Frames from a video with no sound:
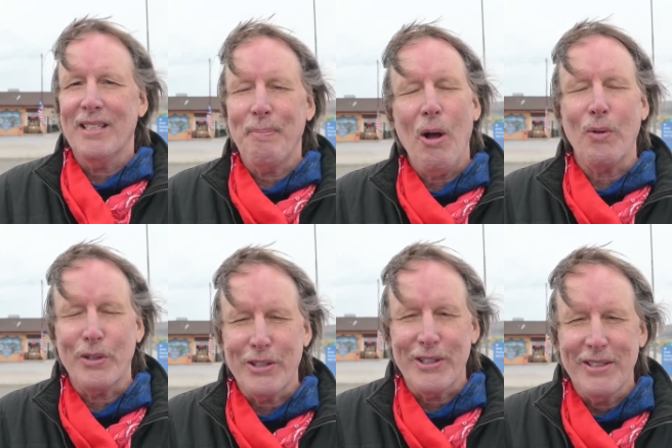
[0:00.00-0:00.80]

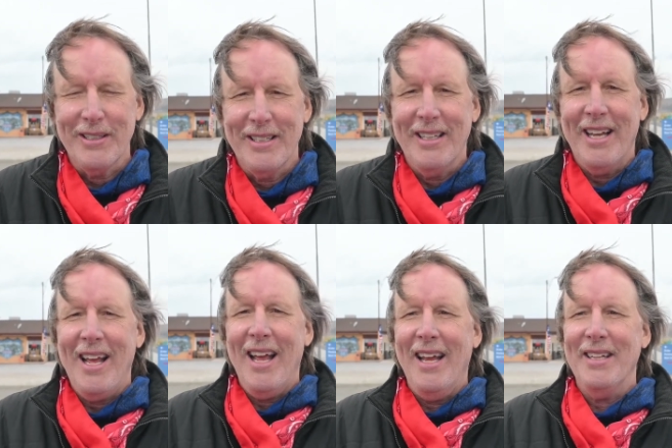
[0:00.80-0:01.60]
spokes
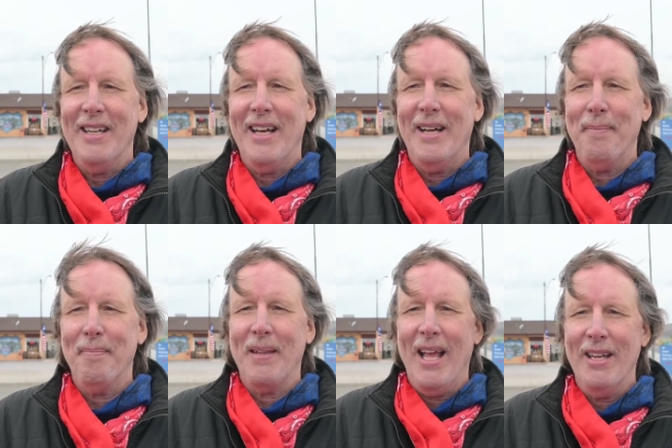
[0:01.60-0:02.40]
and, um,
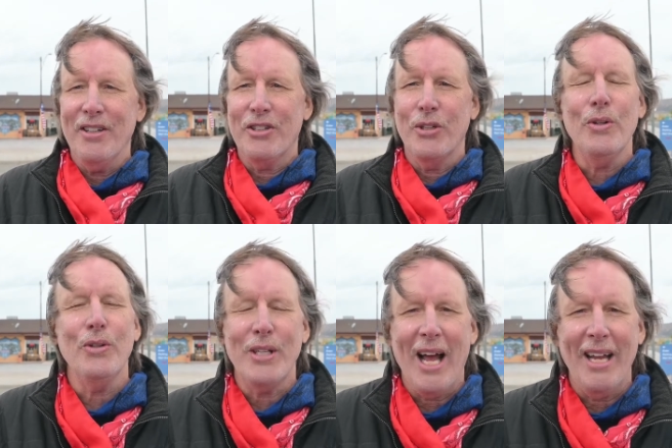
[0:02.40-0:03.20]
and two
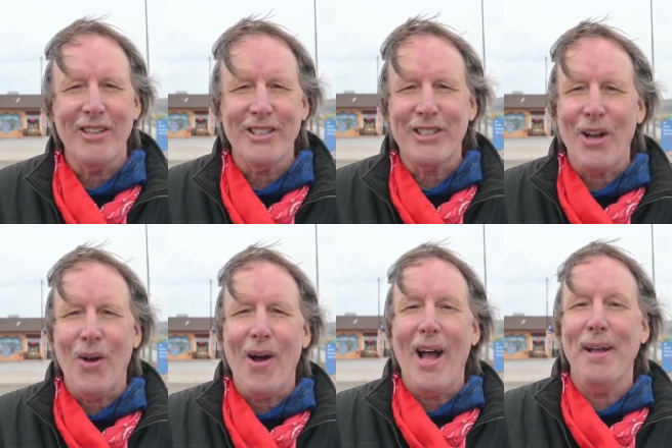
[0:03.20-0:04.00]
new tires,
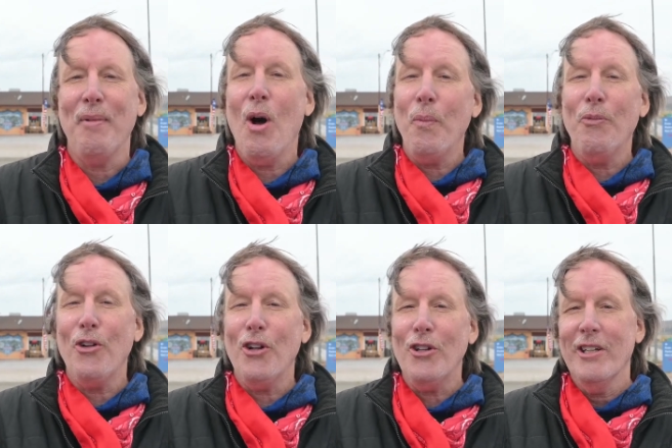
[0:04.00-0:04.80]
so I am
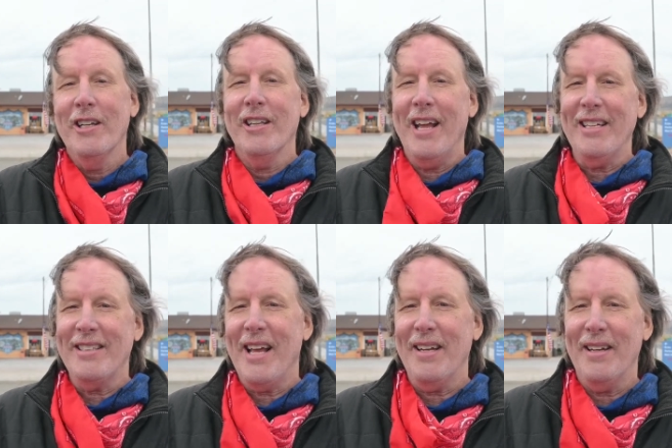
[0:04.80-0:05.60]
hopeful. They
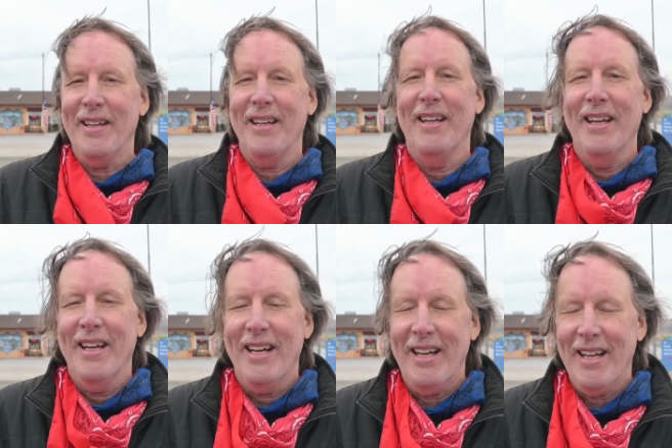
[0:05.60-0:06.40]
said
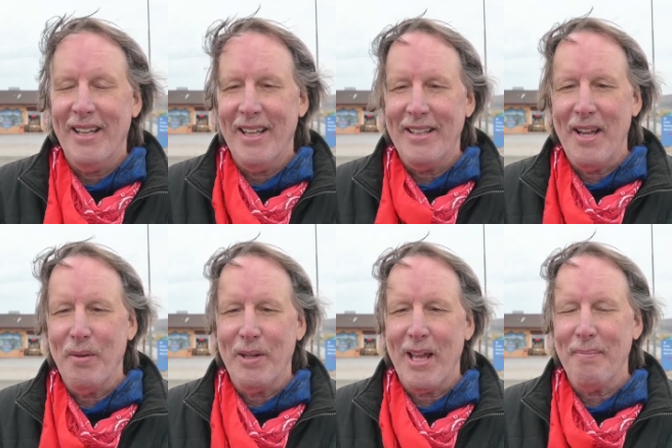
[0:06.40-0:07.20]
uh, that they
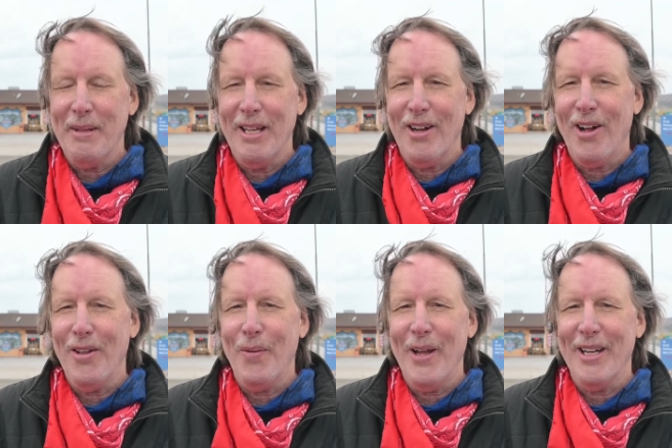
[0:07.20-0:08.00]
would get me
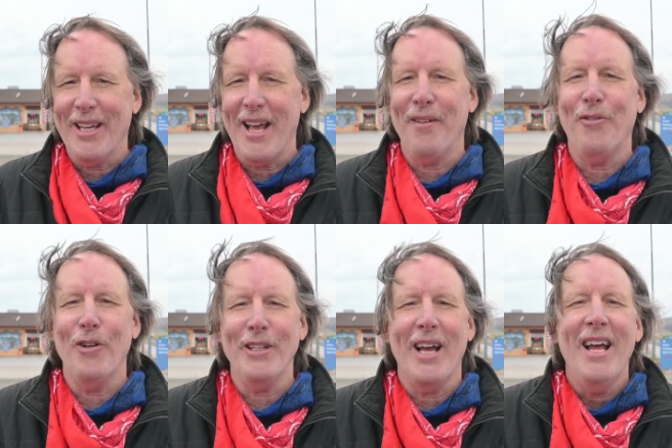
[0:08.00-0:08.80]
all the way to
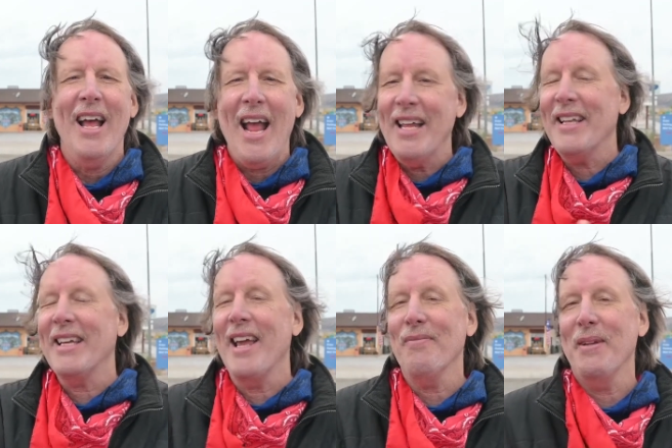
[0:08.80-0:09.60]
California, and they
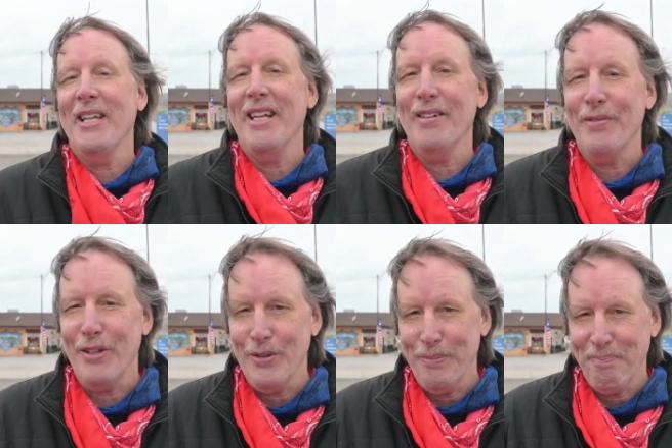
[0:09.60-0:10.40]
gave me an interview.